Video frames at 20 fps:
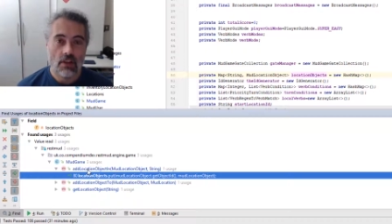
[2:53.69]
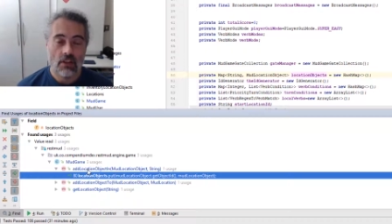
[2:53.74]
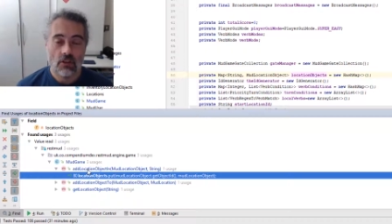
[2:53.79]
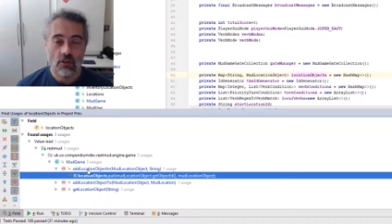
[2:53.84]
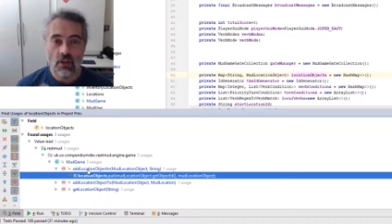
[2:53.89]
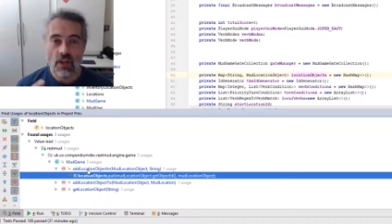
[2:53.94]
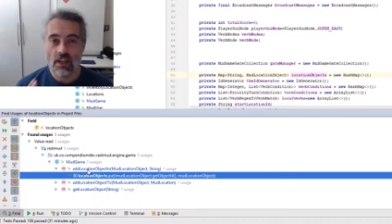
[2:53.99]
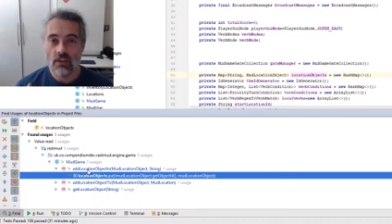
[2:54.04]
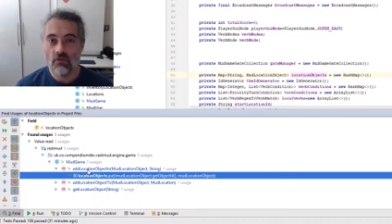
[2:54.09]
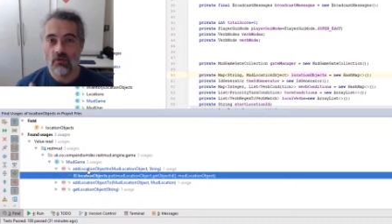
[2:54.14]

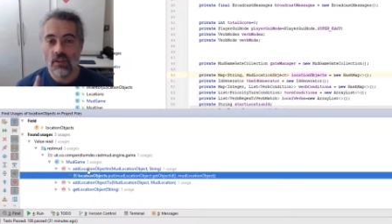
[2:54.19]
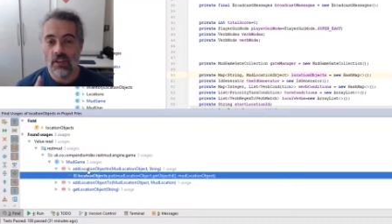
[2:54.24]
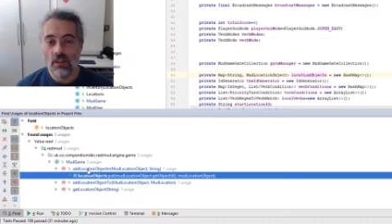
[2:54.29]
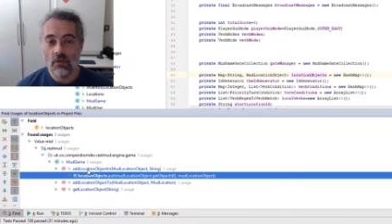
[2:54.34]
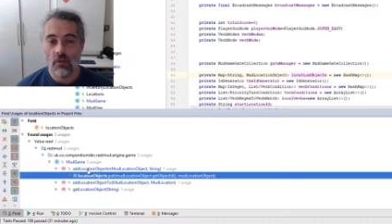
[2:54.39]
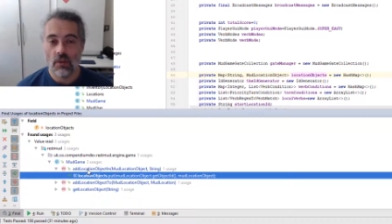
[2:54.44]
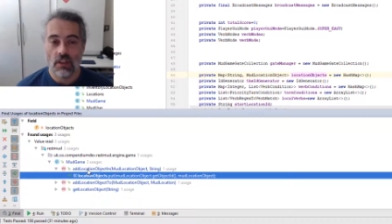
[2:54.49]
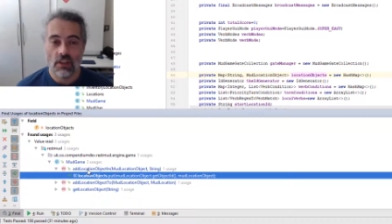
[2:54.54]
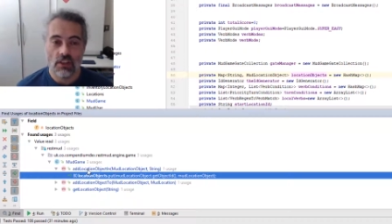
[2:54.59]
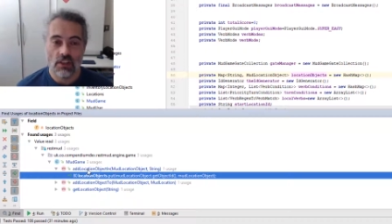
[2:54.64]
So I really
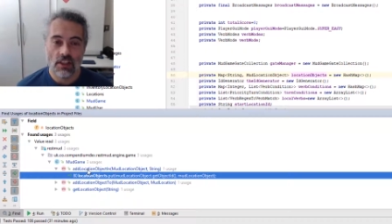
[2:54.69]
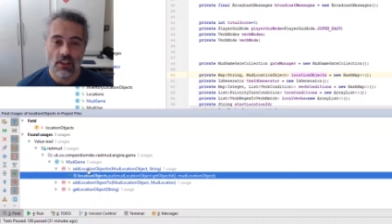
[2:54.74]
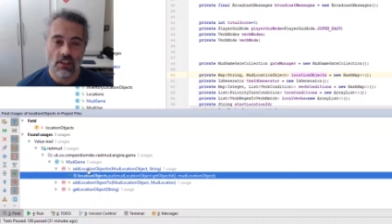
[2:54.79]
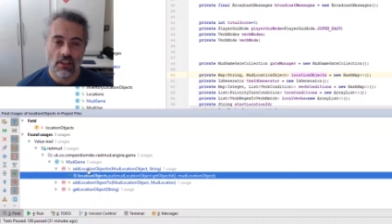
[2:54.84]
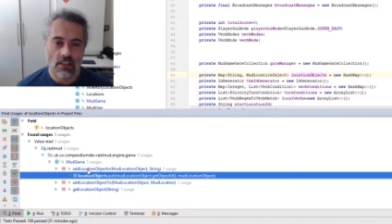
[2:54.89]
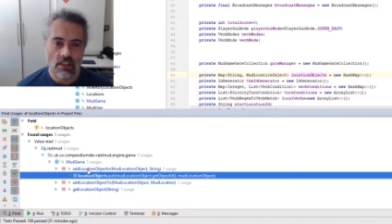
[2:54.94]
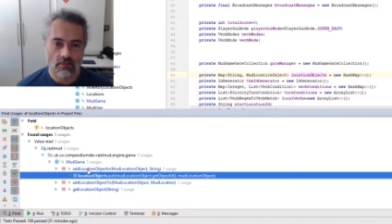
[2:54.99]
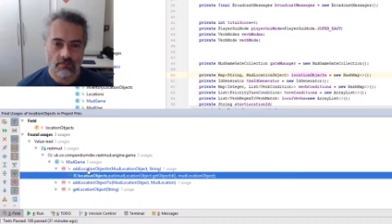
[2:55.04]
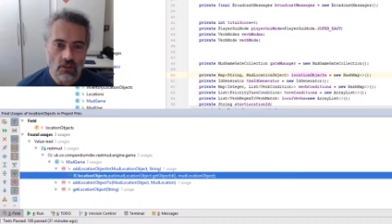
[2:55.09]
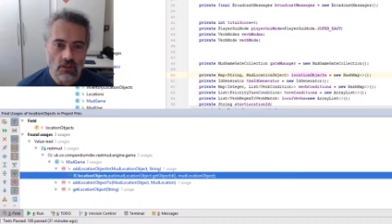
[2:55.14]
want to
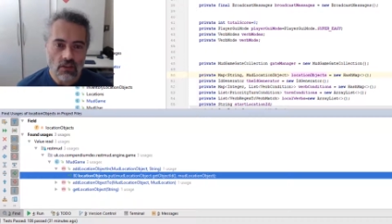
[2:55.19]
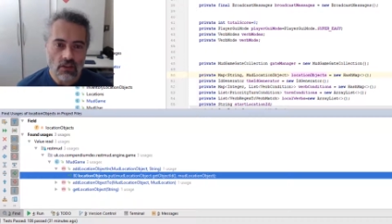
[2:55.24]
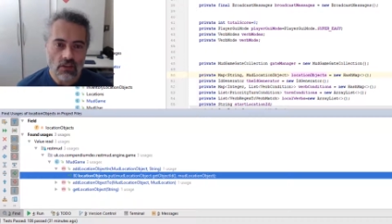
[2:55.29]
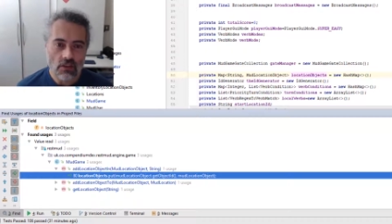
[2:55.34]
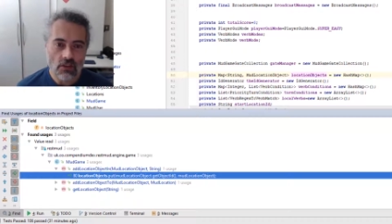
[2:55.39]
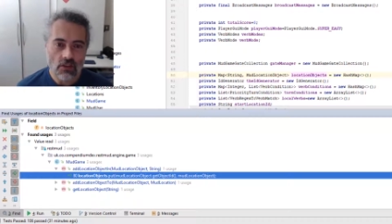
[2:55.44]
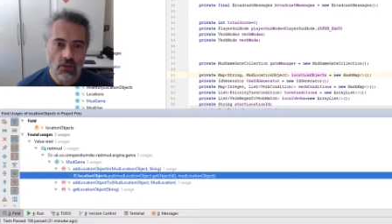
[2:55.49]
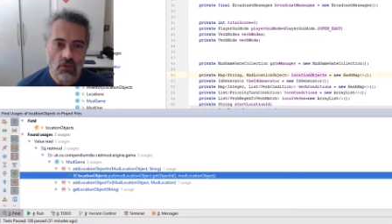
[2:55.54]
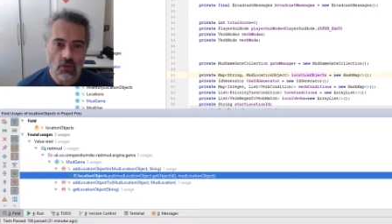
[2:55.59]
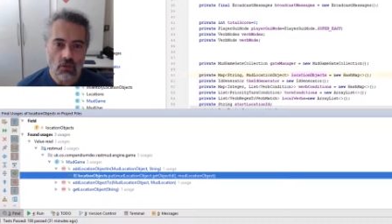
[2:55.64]
change that. So I'm
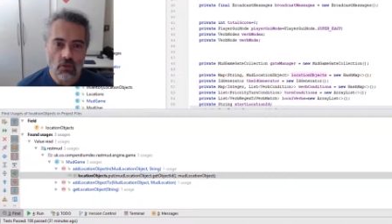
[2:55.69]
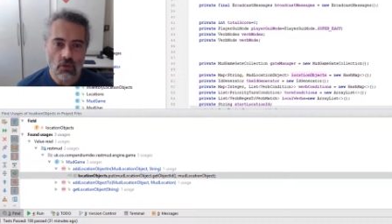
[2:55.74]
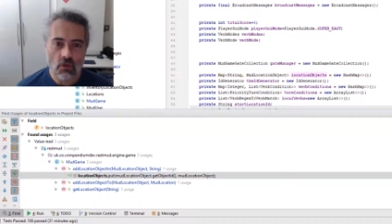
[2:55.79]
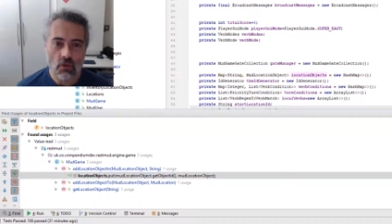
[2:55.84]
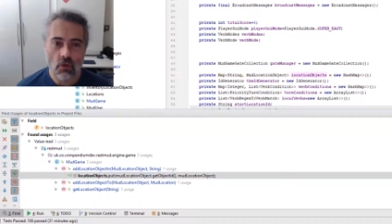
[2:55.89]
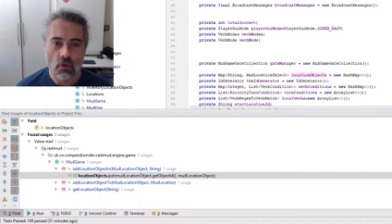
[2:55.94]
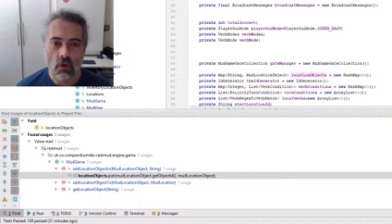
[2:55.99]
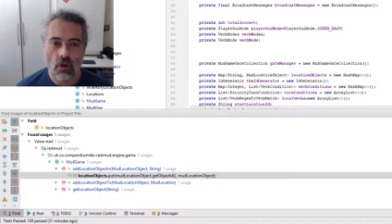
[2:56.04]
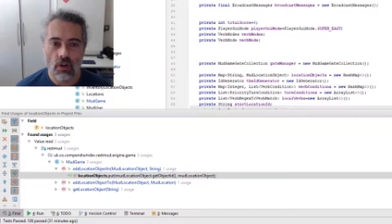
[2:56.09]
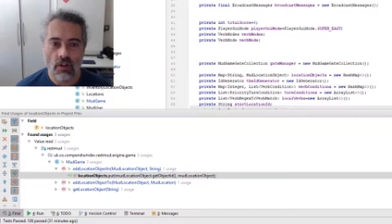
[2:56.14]
going to show you
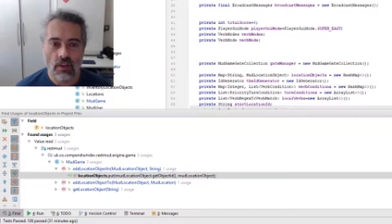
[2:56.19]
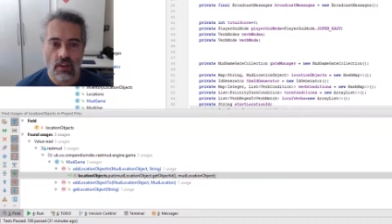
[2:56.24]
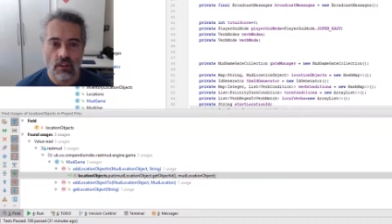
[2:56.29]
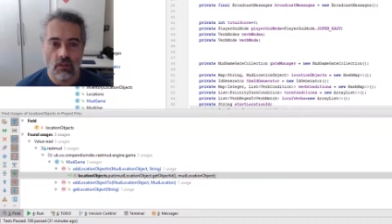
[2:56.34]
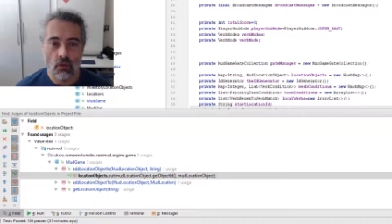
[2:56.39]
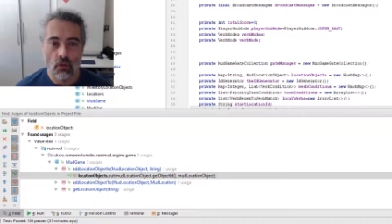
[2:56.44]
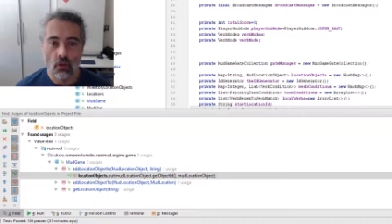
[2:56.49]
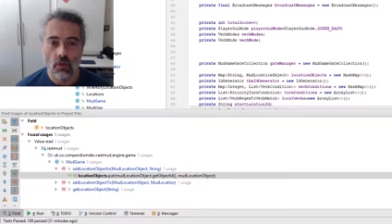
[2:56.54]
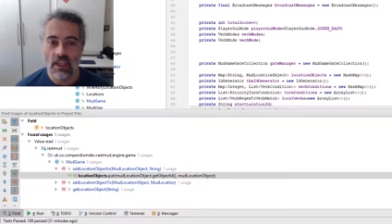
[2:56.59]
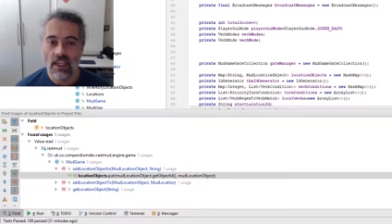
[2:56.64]
what the
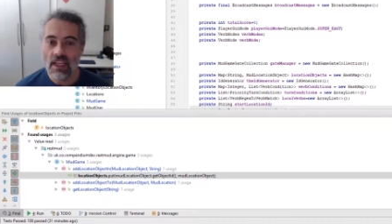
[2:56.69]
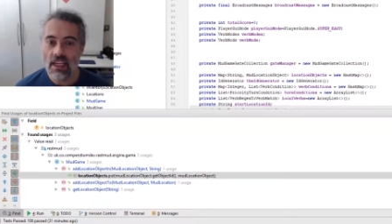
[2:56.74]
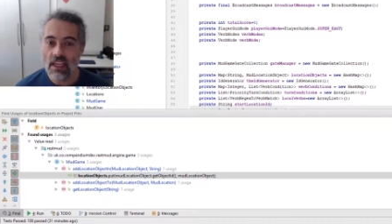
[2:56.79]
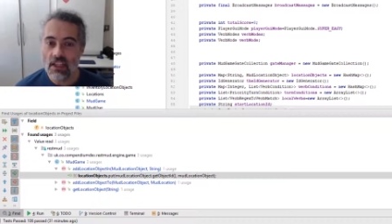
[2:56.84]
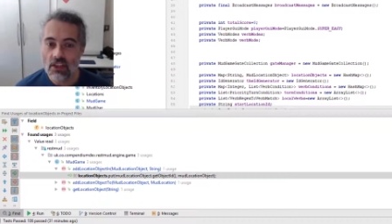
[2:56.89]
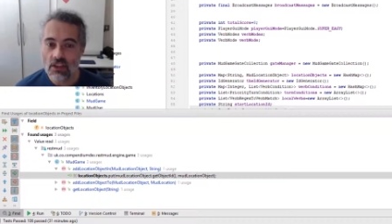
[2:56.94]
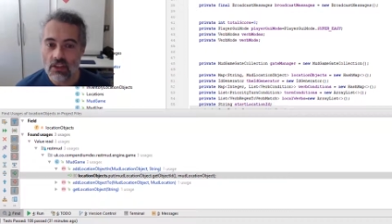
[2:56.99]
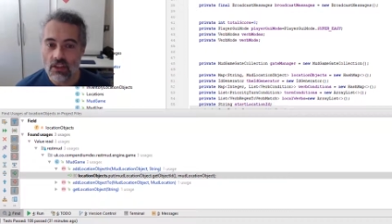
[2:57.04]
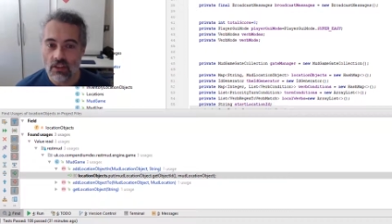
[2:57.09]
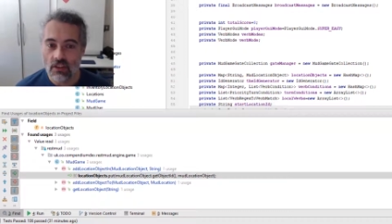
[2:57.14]

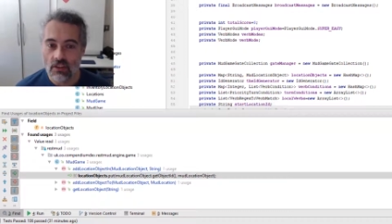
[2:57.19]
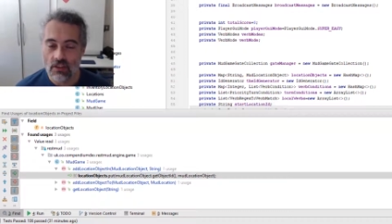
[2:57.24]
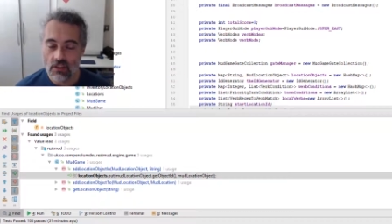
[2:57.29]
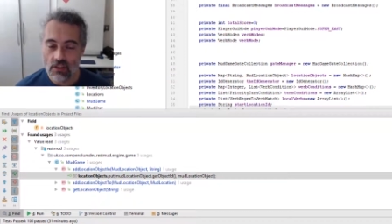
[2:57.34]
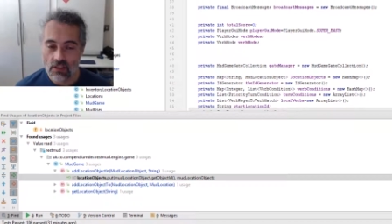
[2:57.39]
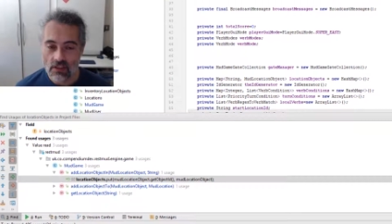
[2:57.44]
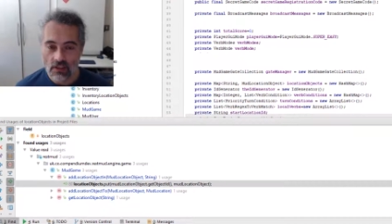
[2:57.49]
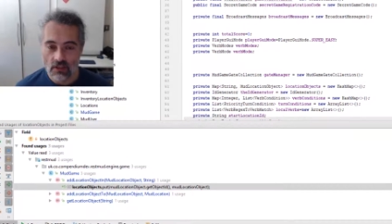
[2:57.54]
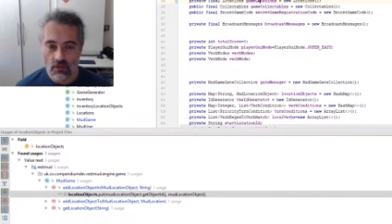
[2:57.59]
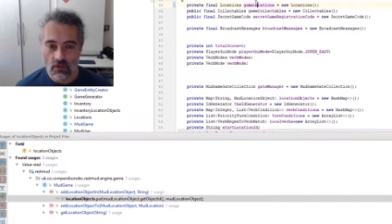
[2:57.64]

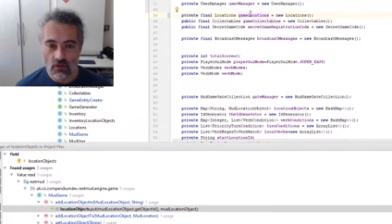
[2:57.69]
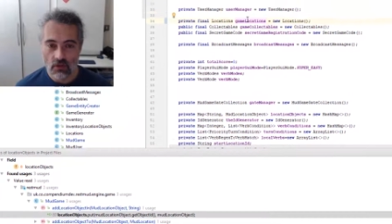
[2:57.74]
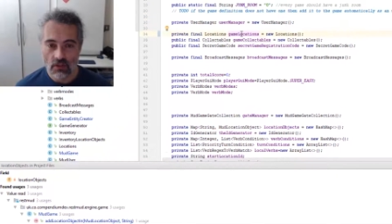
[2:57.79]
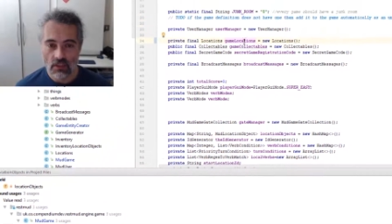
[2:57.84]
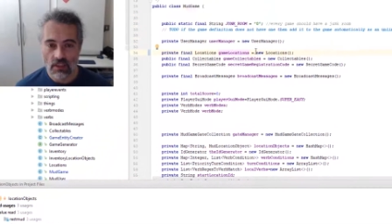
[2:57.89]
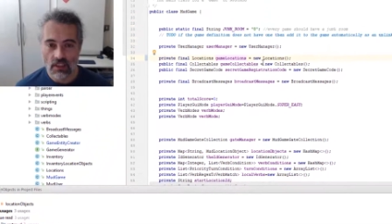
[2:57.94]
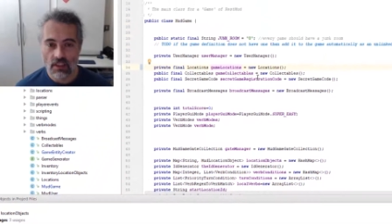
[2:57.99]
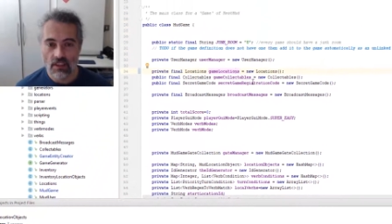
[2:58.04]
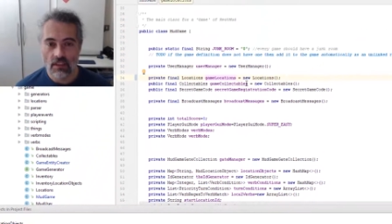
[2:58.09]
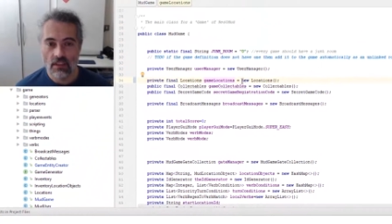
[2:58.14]
locations
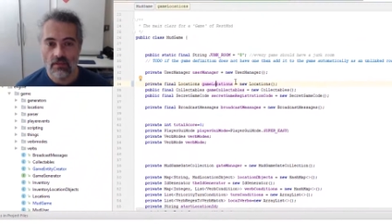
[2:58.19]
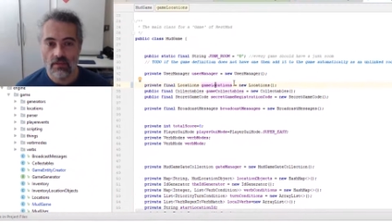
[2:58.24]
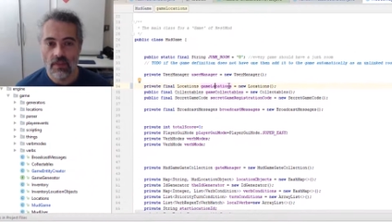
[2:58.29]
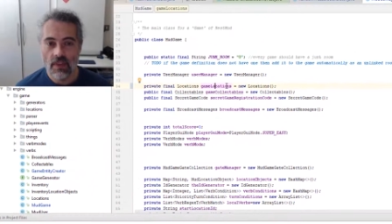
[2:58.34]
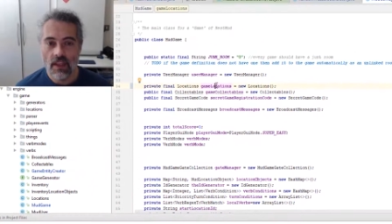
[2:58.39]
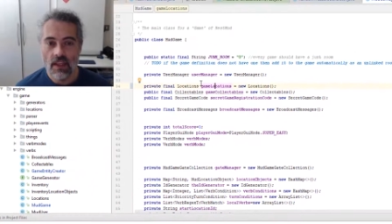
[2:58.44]
looks like.